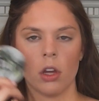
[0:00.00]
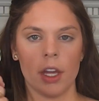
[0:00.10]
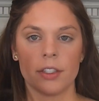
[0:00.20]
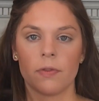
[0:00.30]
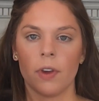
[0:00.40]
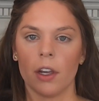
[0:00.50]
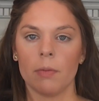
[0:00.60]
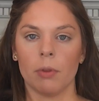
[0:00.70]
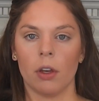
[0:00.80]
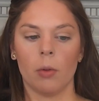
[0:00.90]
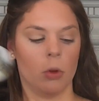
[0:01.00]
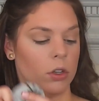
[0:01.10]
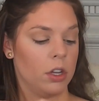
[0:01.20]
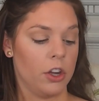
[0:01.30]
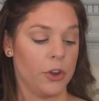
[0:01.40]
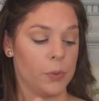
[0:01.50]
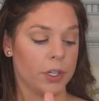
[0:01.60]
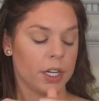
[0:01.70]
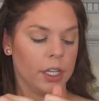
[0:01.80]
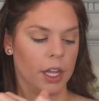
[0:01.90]
it's very blendable too,
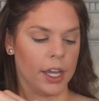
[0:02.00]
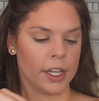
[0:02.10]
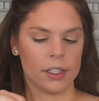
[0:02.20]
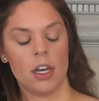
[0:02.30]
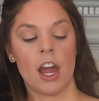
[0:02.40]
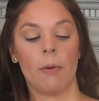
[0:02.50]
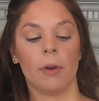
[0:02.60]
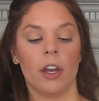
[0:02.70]
which I like. Now